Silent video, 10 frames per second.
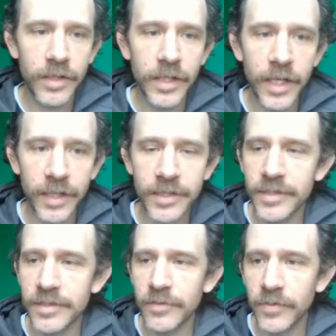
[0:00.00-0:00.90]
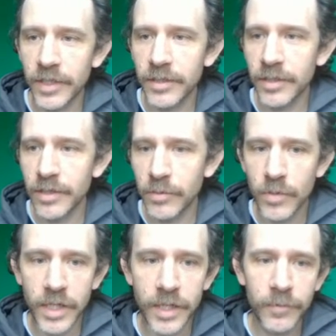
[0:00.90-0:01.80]
the X is affecting the
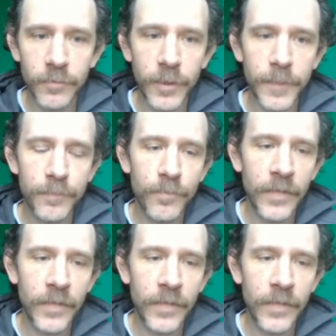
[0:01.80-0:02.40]
Y, right?